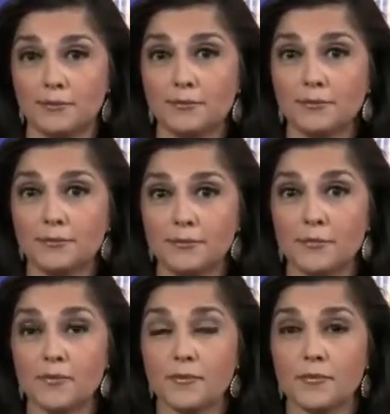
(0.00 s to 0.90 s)

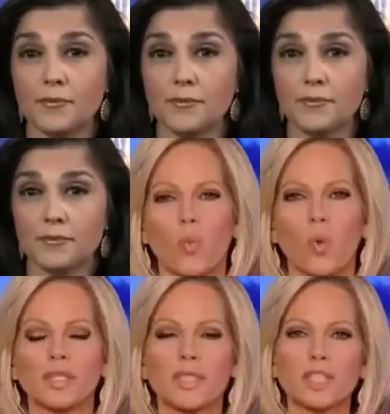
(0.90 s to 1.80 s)
Marjorie, so
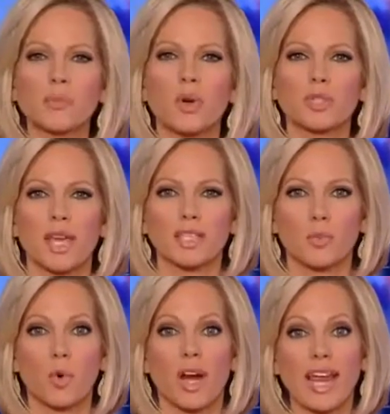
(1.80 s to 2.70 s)
was this protest
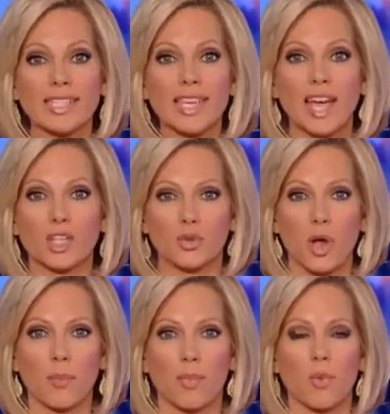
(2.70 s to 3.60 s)
more
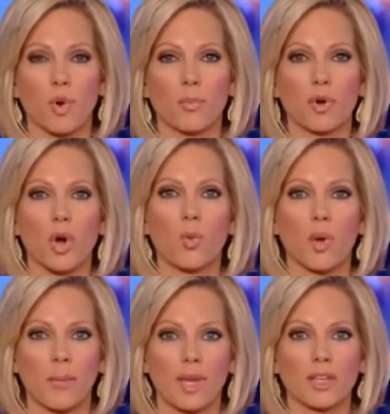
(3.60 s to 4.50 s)
anti-Trump or
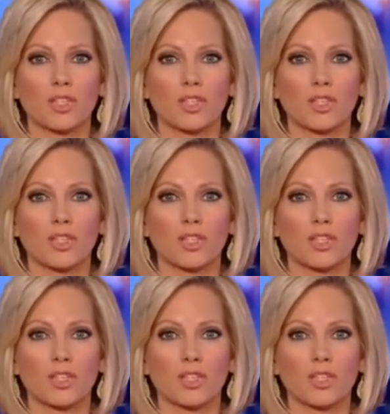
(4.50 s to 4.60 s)
pro-women?